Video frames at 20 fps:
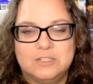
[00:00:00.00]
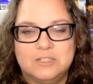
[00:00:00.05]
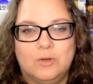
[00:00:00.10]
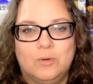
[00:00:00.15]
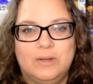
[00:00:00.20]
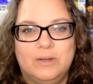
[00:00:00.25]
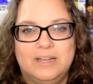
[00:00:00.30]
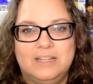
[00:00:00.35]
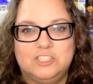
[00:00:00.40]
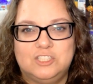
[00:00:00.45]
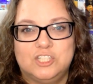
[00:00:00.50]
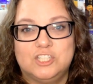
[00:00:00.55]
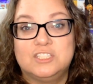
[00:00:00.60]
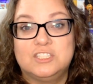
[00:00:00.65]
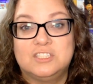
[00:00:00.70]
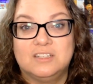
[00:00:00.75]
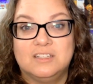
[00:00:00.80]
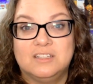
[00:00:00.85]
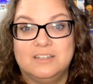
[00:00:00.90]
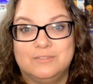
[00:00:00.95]
And it
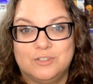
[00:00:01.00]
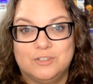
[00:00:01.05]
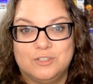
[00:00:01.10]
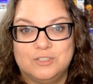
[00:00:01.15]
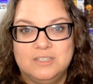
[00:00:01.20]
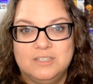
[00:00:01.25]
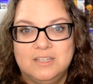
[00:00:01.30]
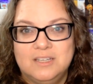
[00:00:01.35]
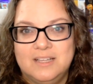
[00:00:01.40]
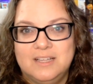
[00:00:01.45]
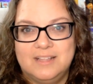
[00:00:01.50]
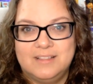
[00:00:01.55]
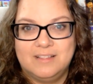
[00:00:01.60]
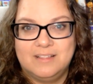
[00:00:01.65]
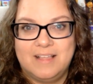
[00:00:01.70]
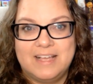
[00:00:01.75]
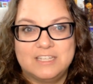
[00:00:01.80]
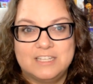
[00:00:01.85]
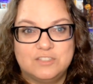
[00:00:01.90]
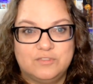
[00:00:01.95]
just delivered in the
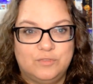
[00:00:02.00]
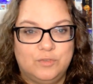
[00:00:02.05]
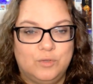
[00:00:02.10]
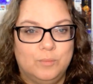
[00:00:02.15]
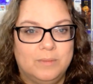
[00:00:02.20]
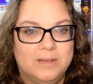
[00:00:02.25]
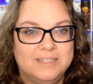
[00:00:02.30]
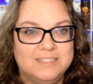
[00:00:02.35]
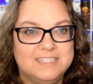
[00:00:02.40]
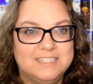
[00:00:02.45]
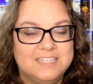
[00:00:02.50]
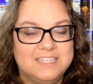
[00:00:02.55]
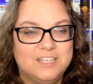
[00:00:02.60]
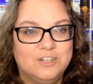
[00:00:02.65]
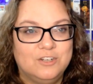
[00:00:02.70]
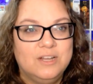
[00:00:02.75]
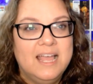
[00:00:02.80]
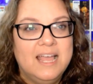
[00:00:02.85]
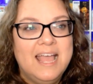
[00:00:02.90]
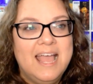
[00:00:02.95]
last few months
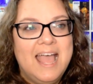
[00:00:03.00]
here.